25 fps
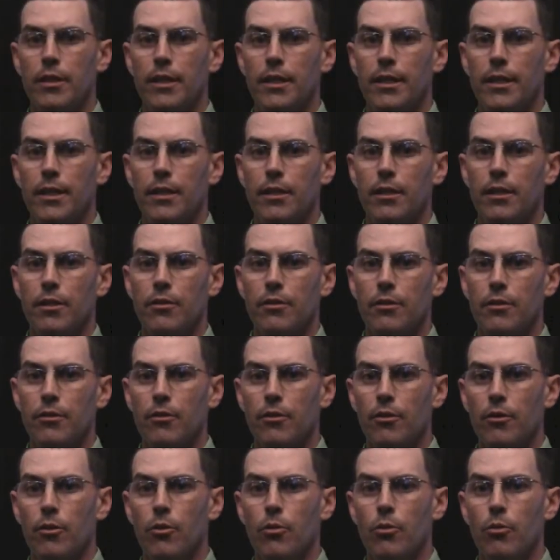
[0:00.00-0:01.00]
to get it to
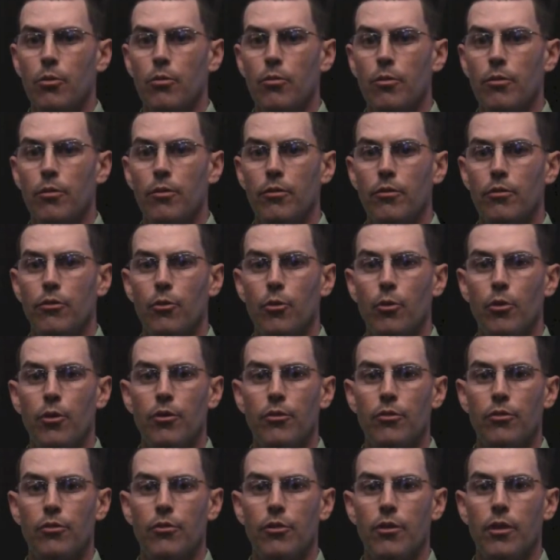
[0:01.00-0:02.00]
grow
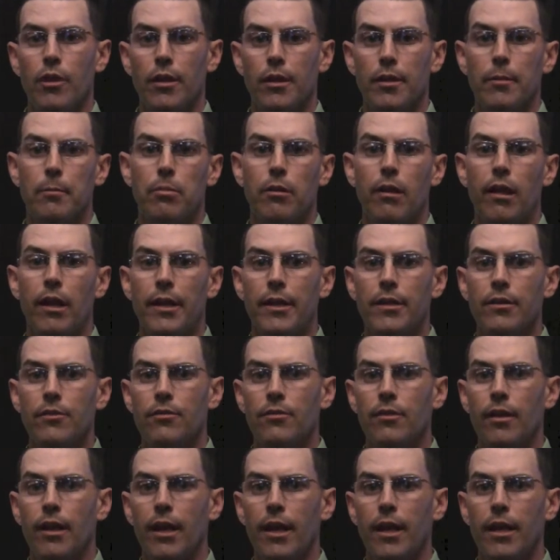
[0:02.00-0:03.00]
towards the compliance
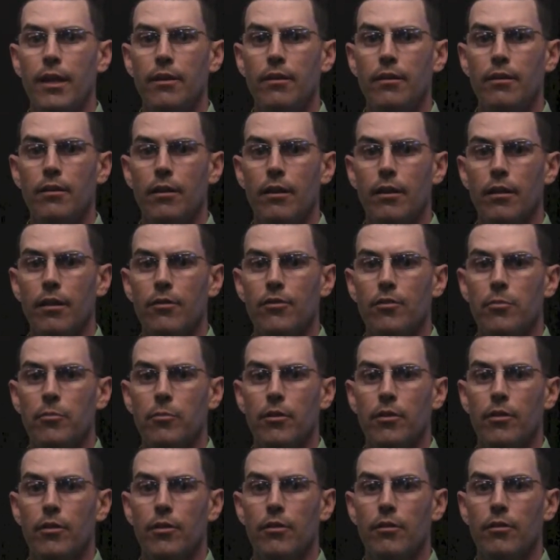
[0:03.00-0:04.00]
side. Some
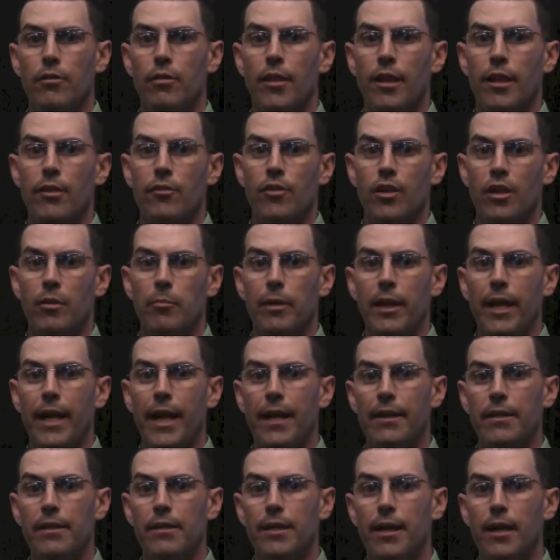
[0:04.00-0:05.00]
of the things are going to be
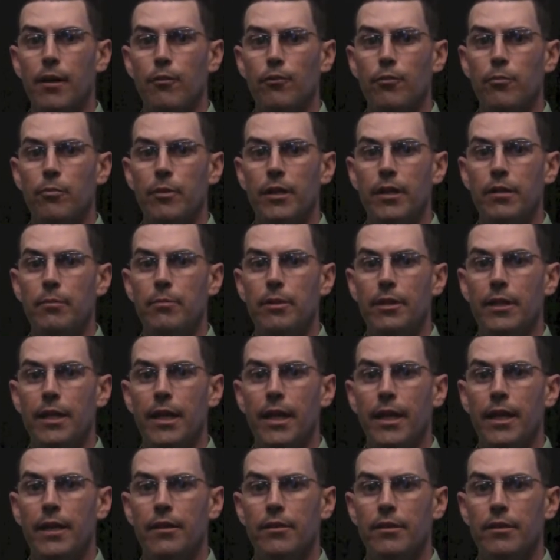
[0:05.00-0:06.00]
handed down from the
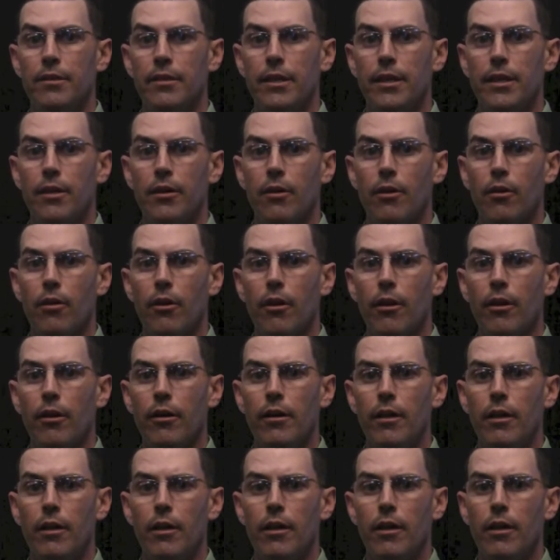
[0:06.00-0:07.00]
EPA and the DNR.
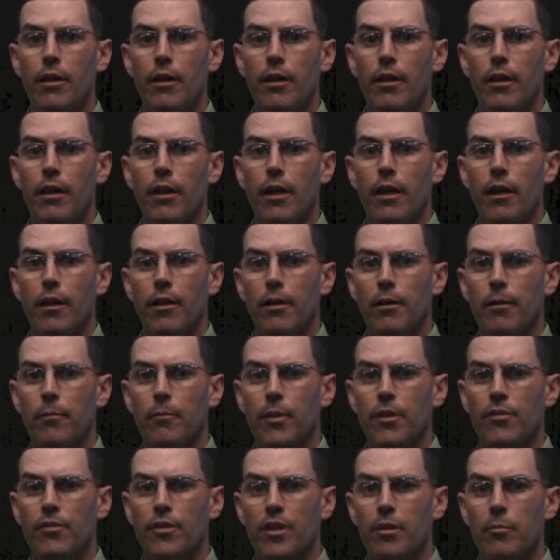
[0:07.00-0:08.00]

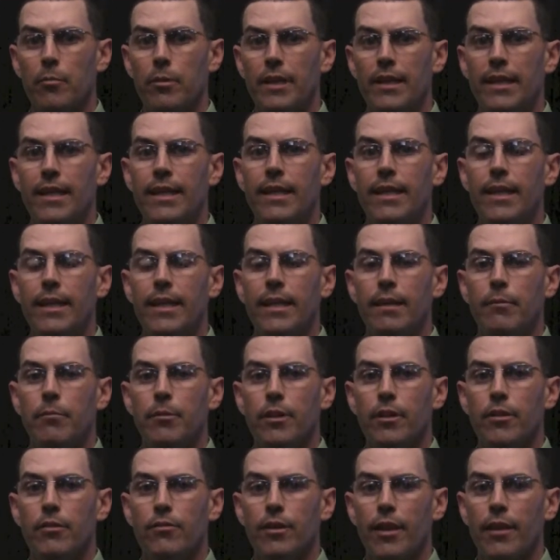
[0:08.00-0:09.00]
That's going to be key,
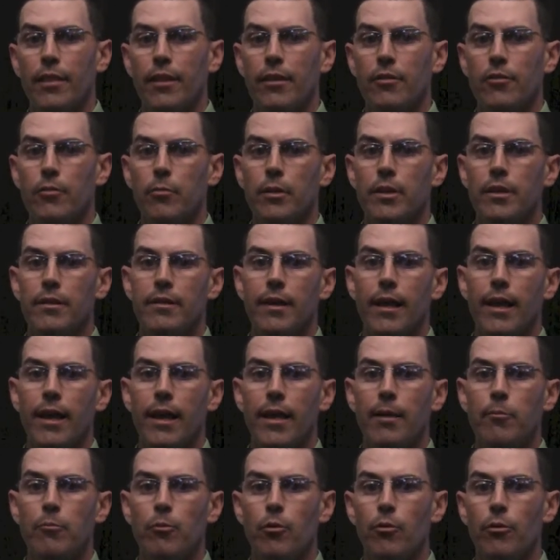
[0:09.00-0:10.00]
because I think there'll be a
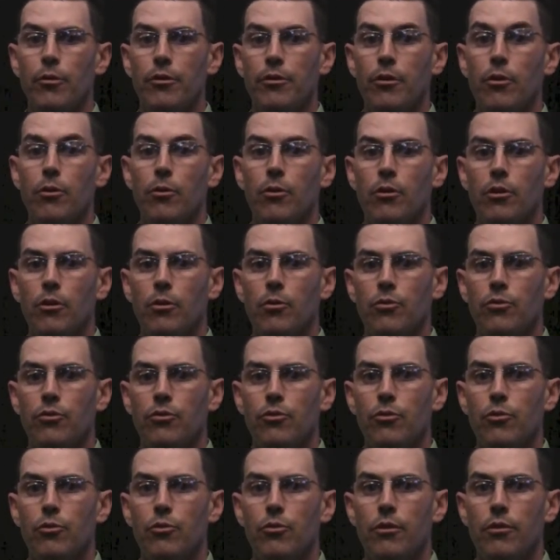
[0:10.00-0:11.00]
time when we don't go
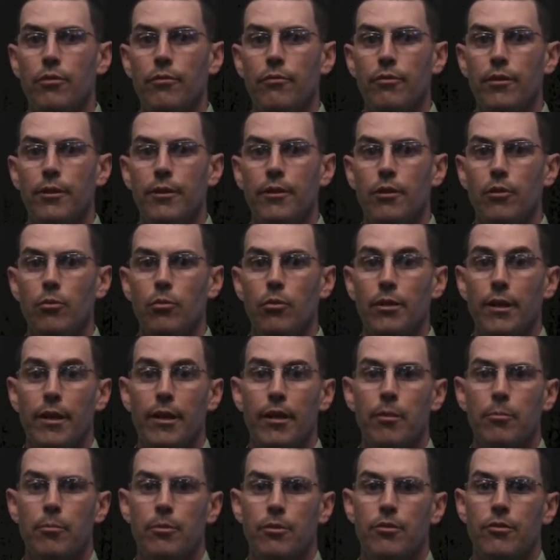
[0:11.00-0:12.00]
to the field without
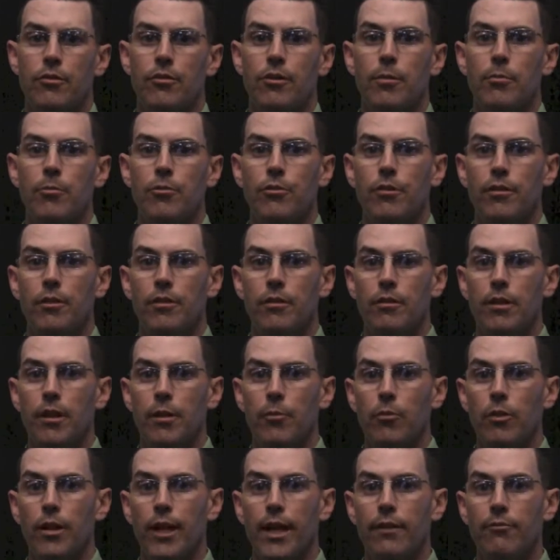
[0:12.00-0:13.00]
a prescription, and
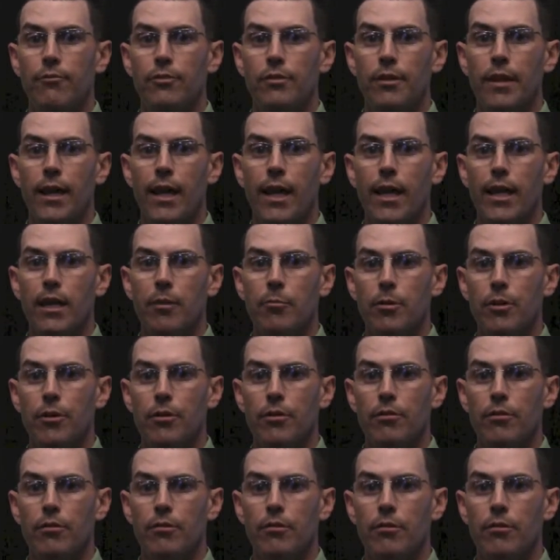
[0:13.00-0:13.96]
we'll have to document